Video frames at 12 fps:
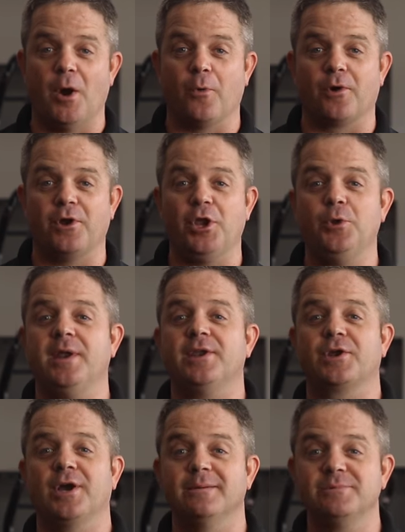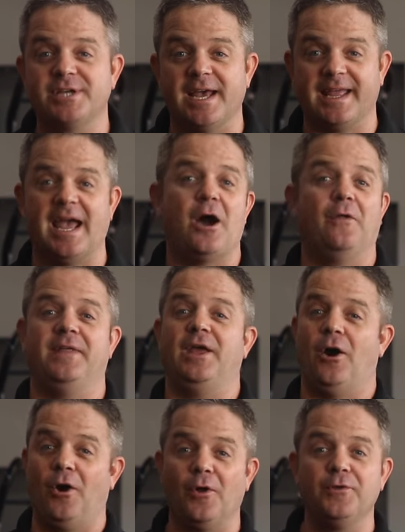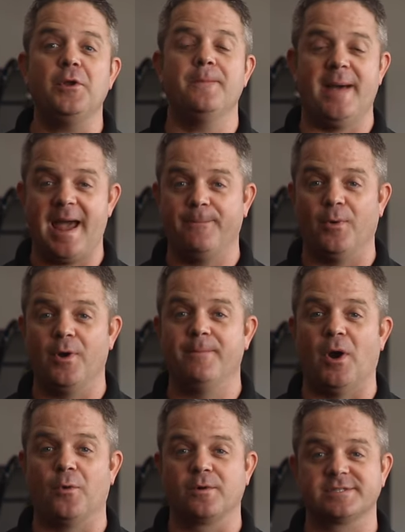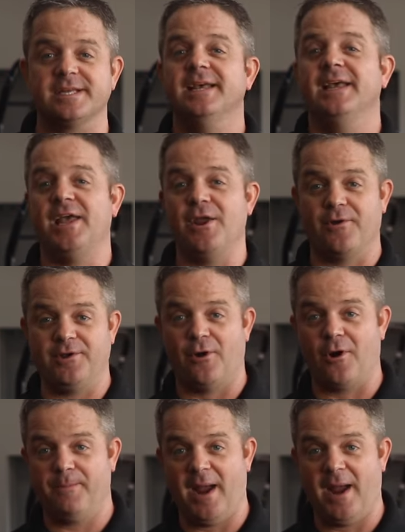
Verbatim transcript: mower, you need to come check out the all new bad boy mowers here at Yard